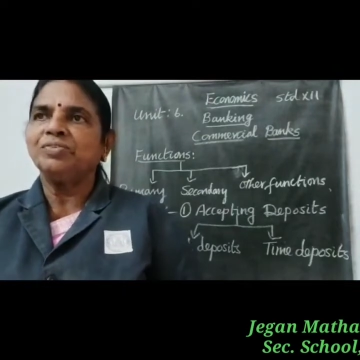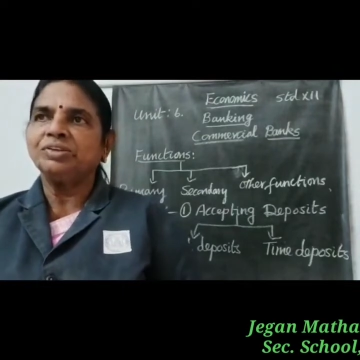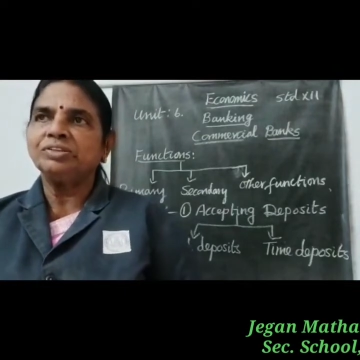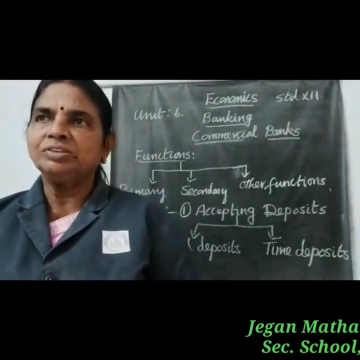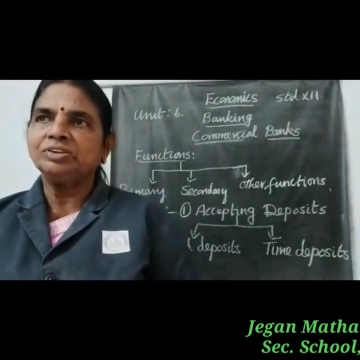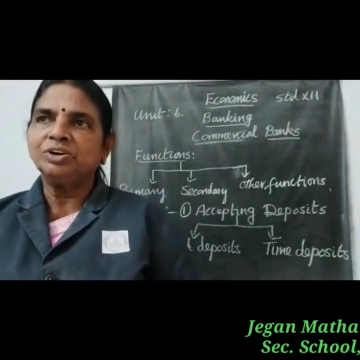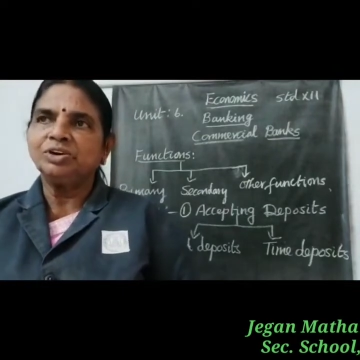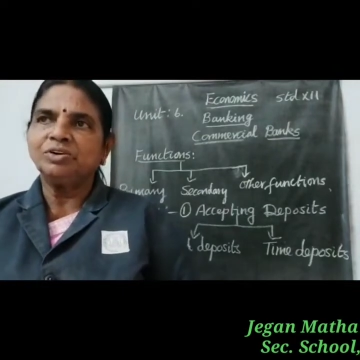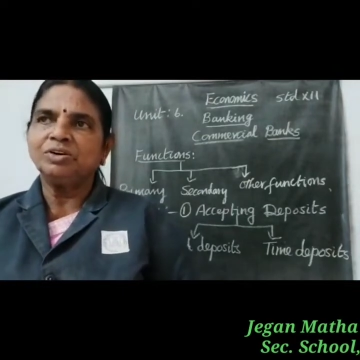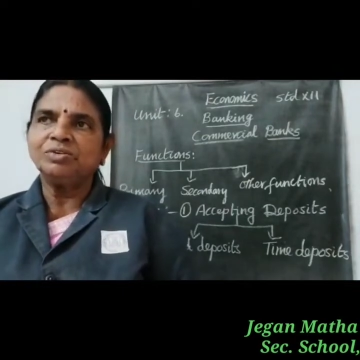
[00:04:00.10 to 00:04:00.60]

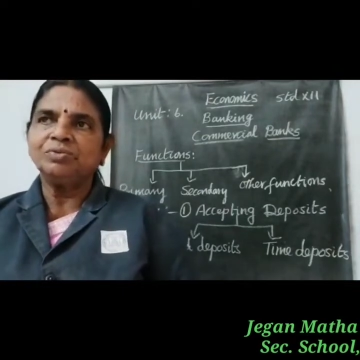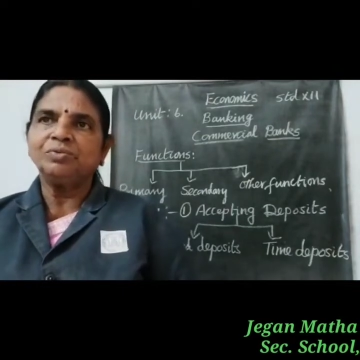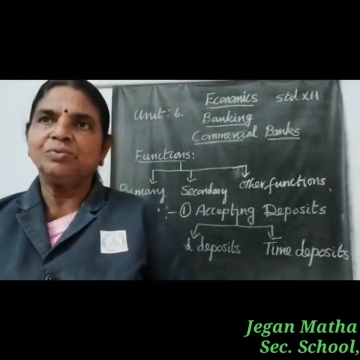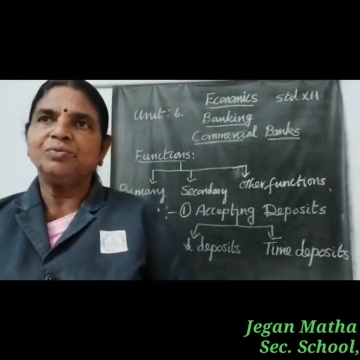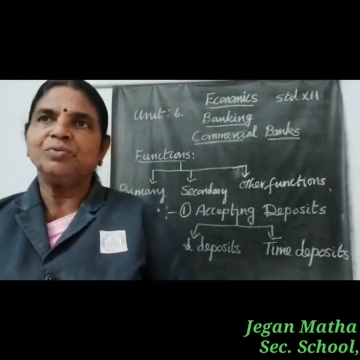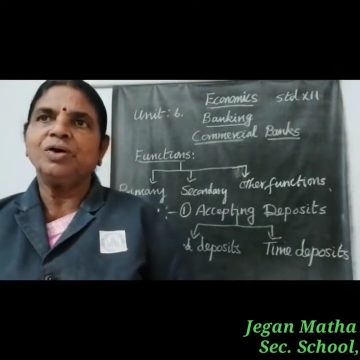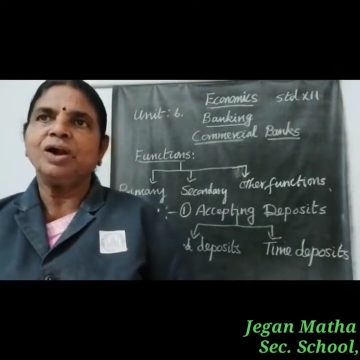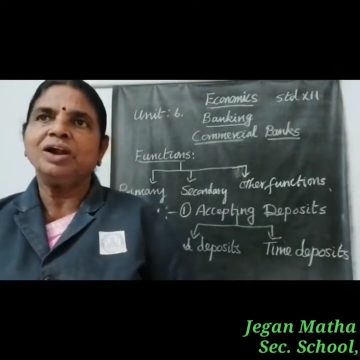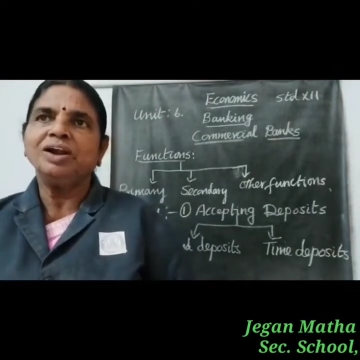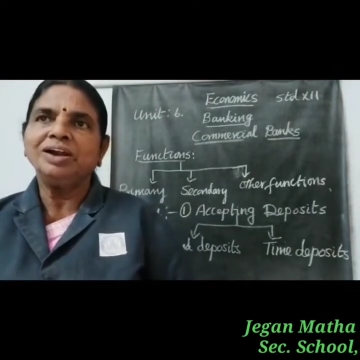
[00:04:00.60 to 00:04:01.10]
withdrawn
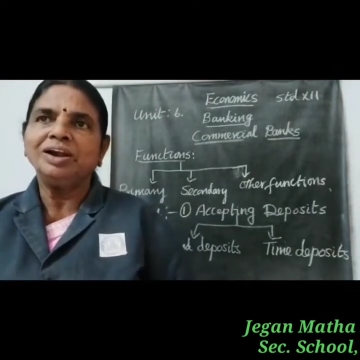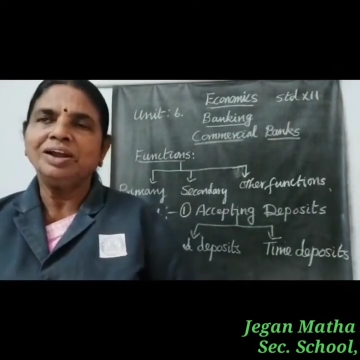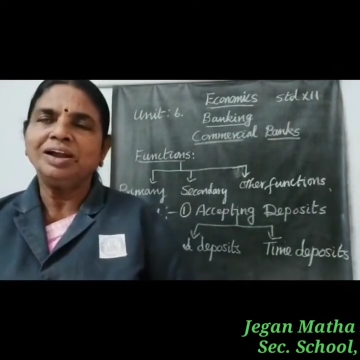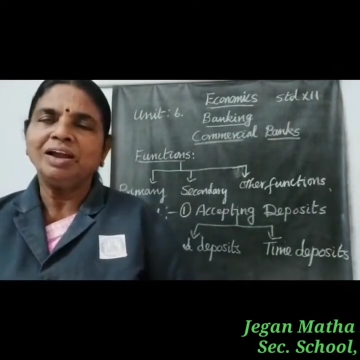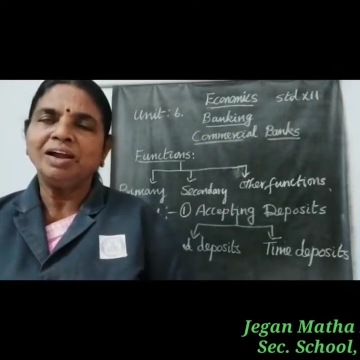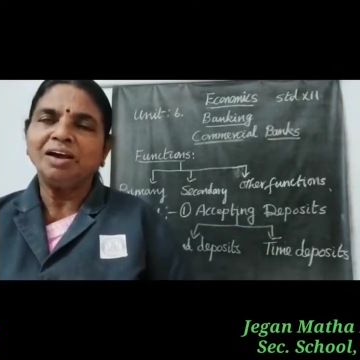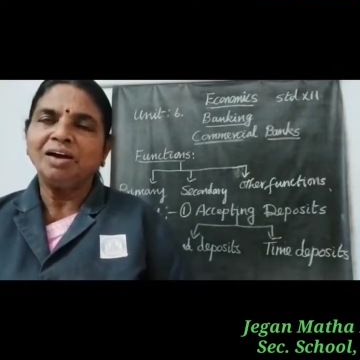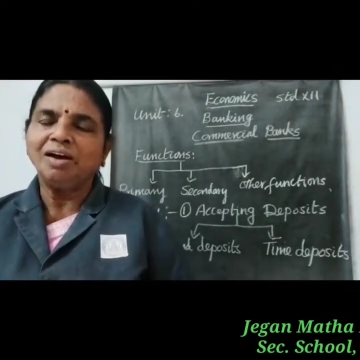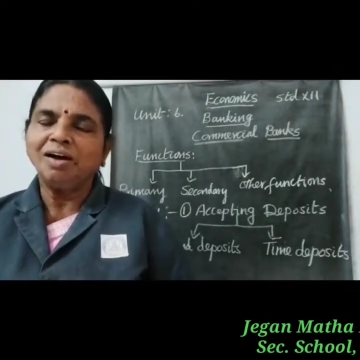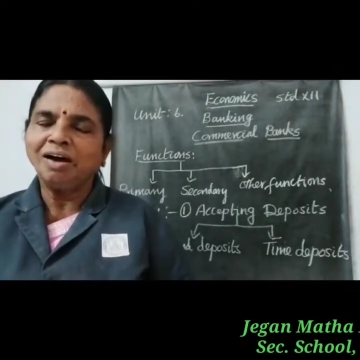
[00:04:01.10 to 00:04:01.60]

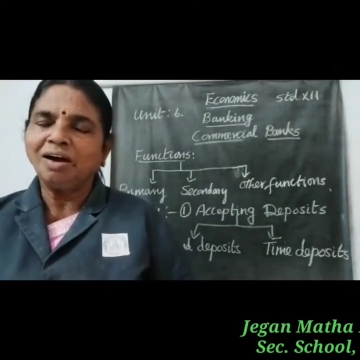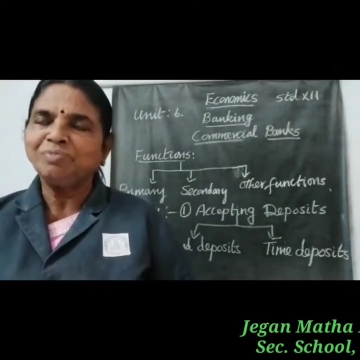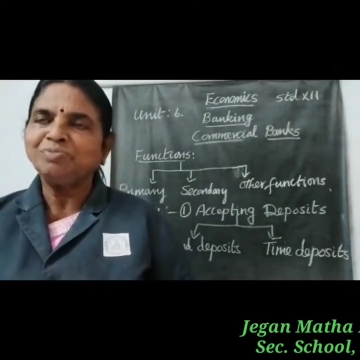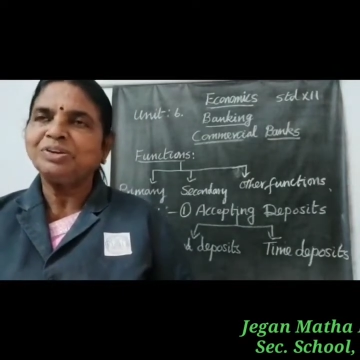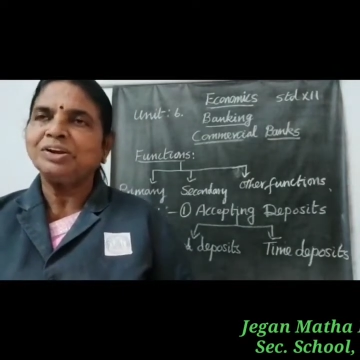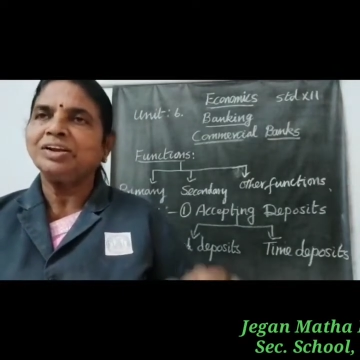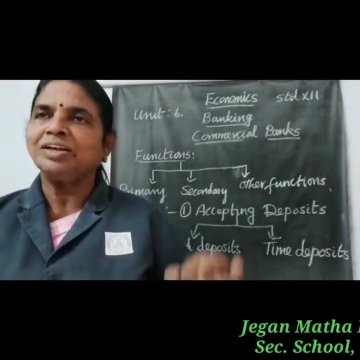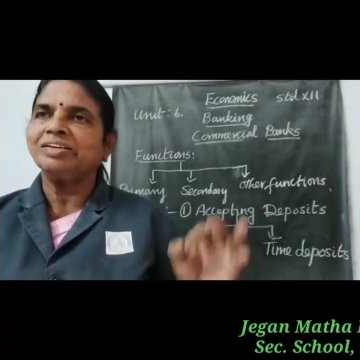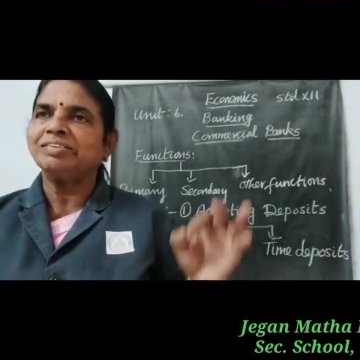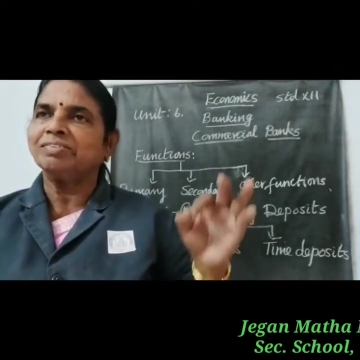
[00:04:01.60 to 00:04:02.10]
only
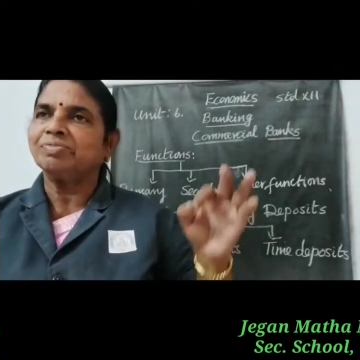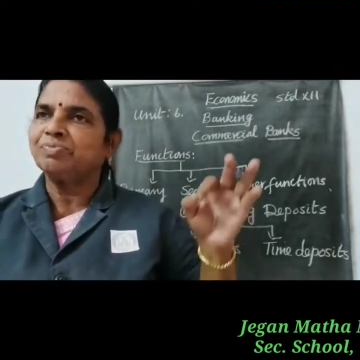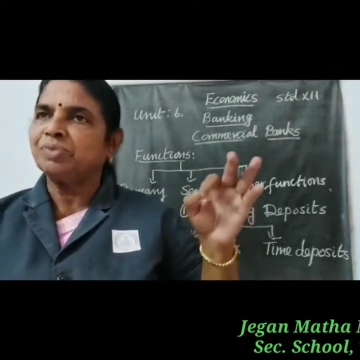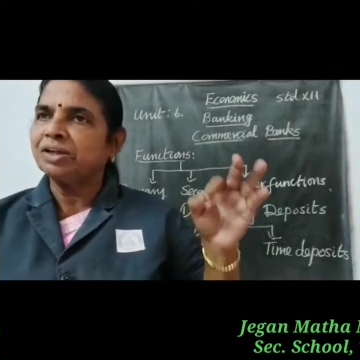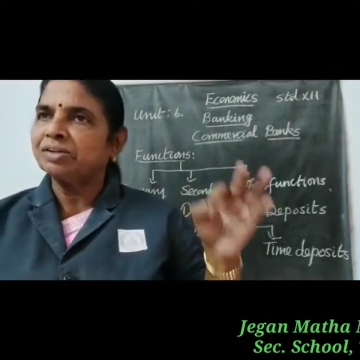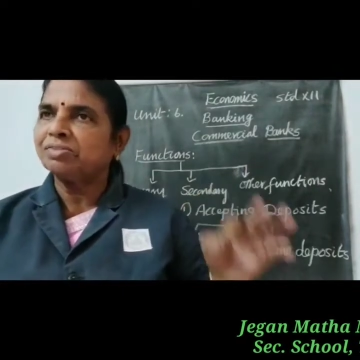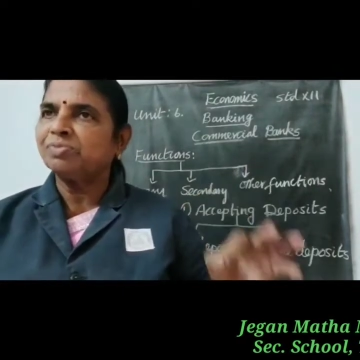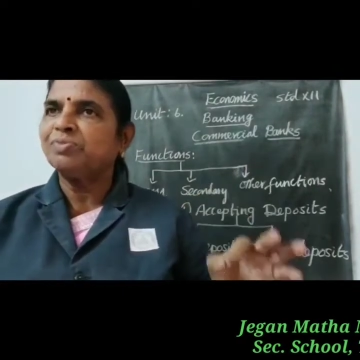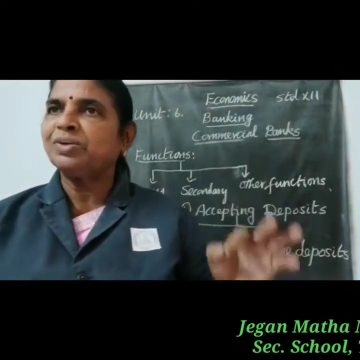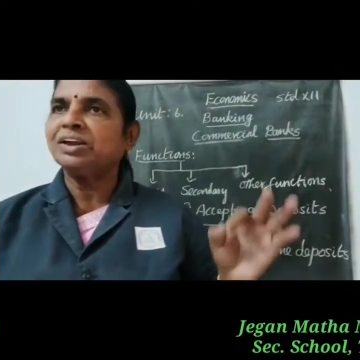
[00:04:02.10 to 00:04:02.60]
after a
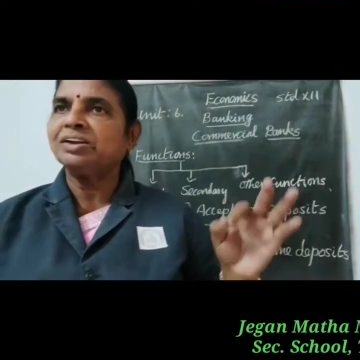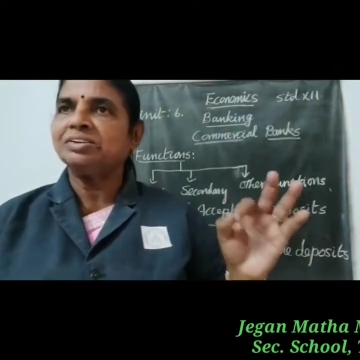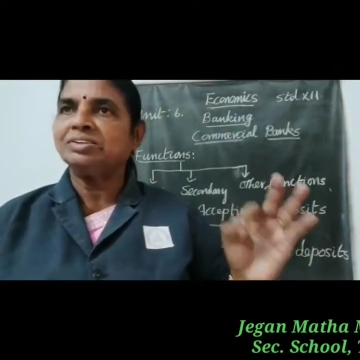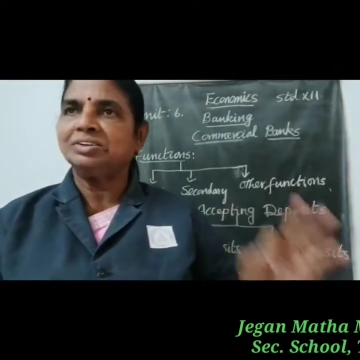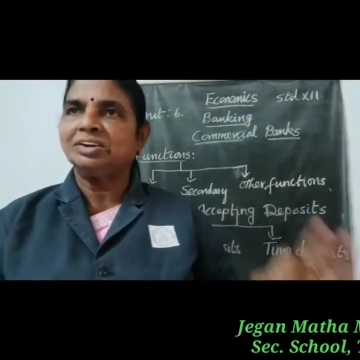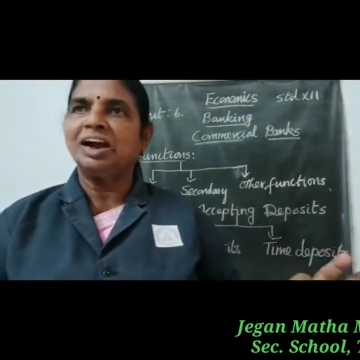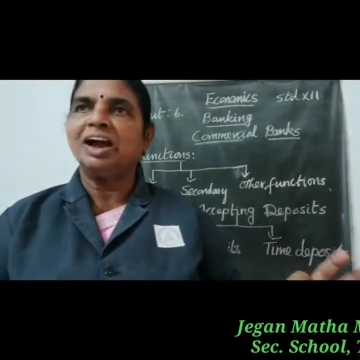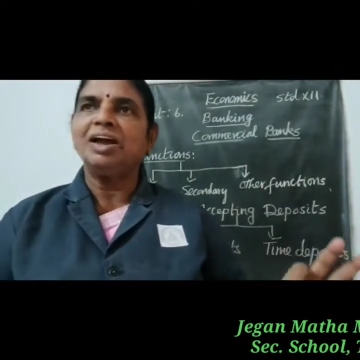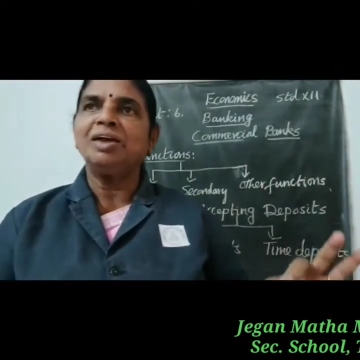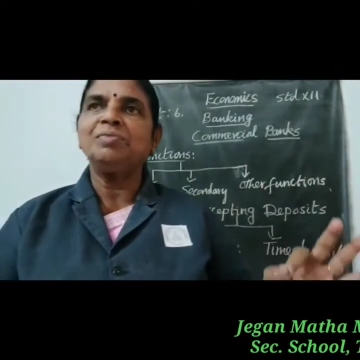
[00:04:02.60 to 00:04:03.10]
specific
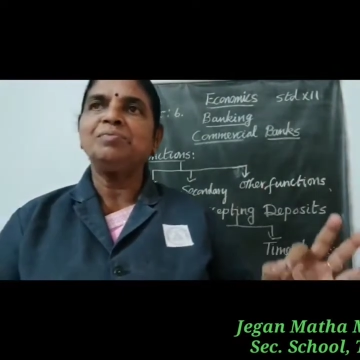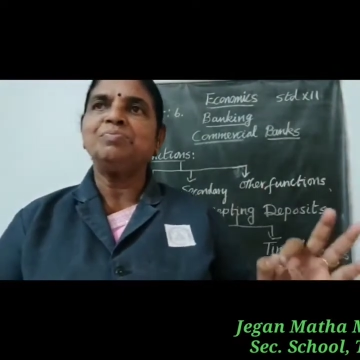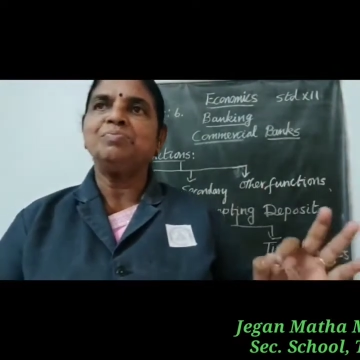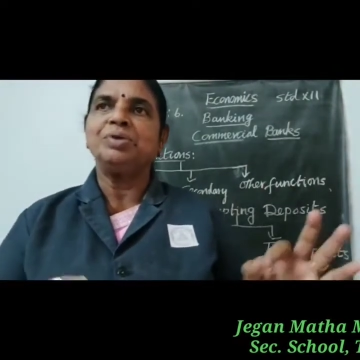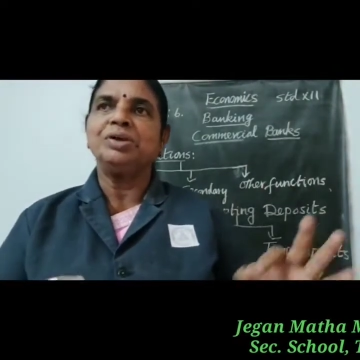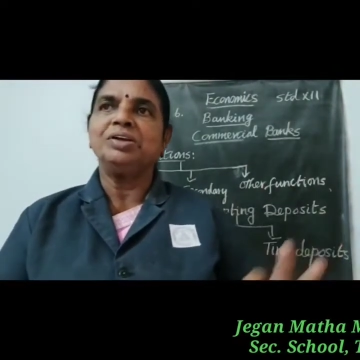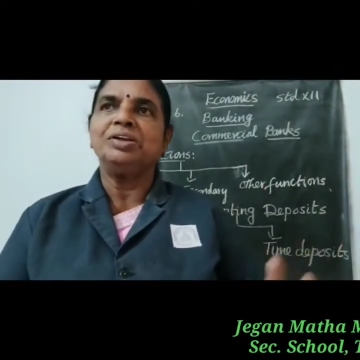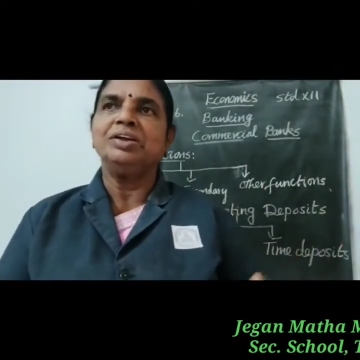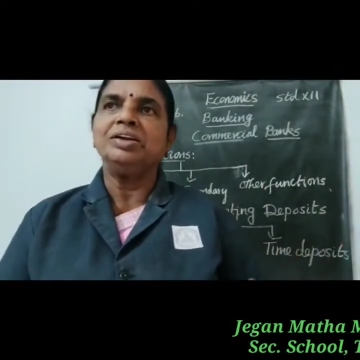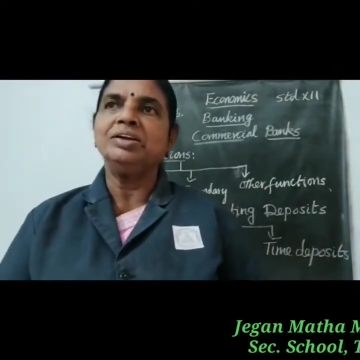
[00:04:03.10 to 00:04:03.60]
time
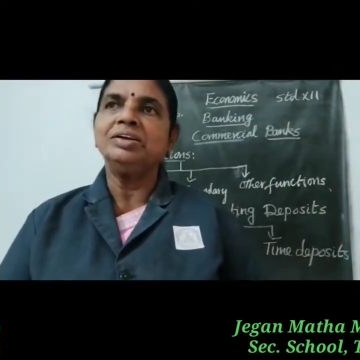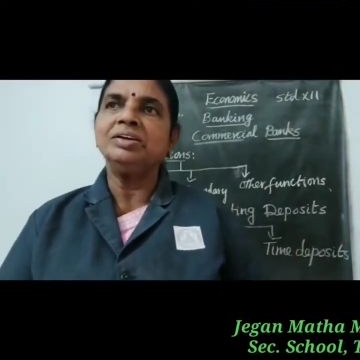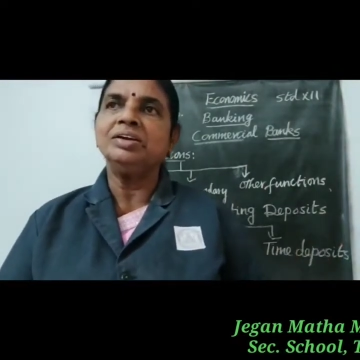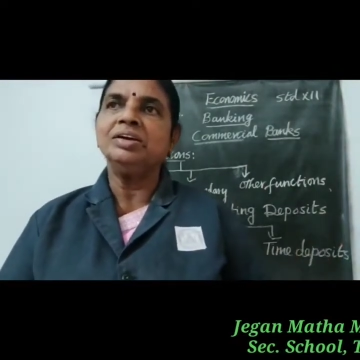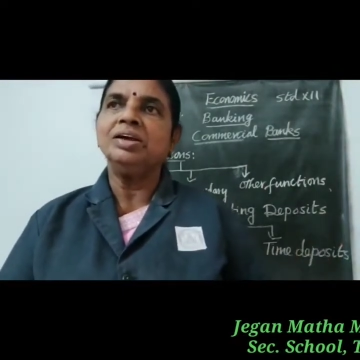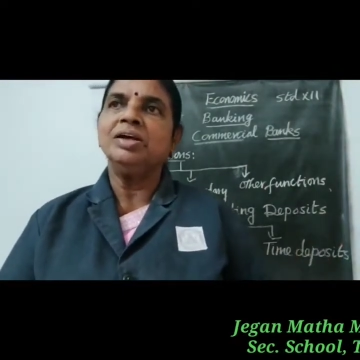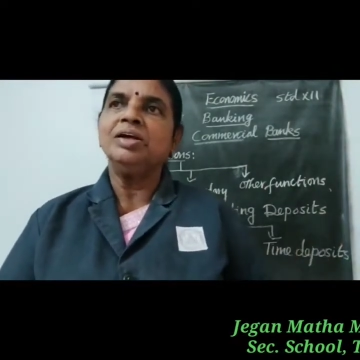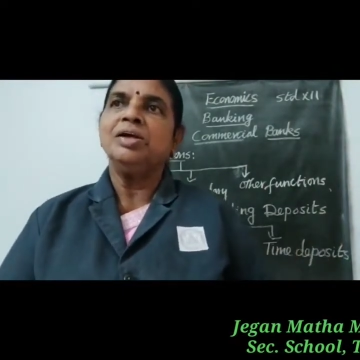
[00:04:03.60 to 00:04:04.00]
period